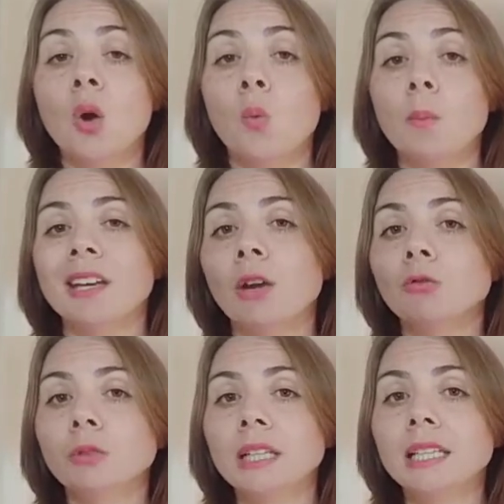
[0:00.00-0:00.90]
When we get
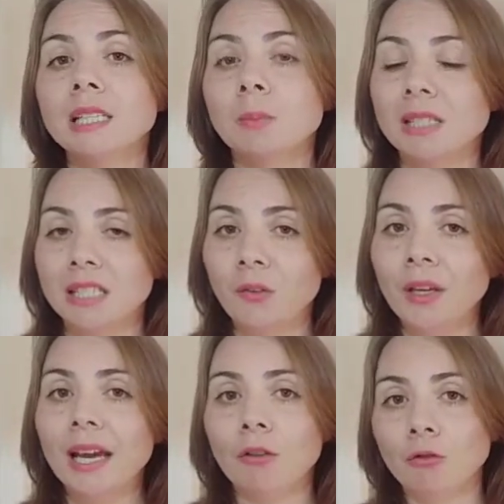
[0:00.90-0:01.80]
really
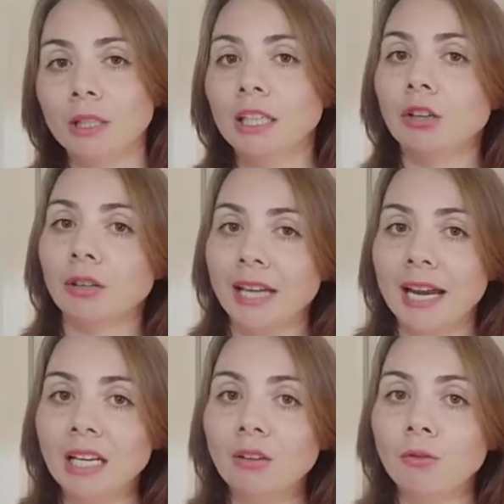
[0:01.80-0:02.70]
specific and really
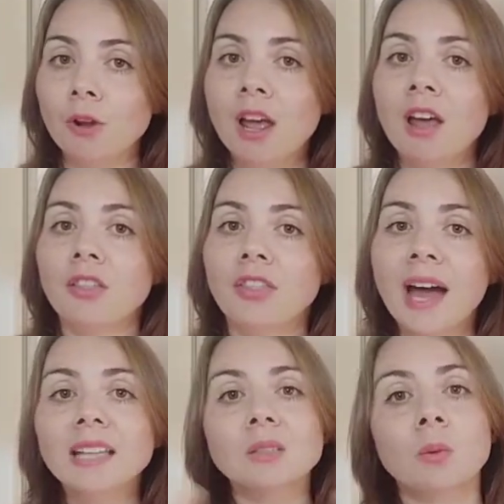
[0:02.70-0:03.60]
creative,
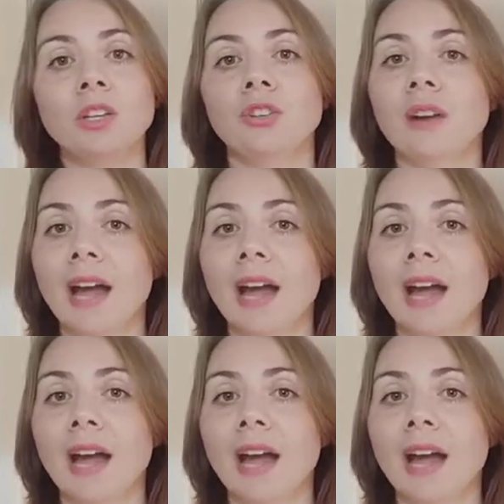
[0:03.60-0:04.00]
that's when your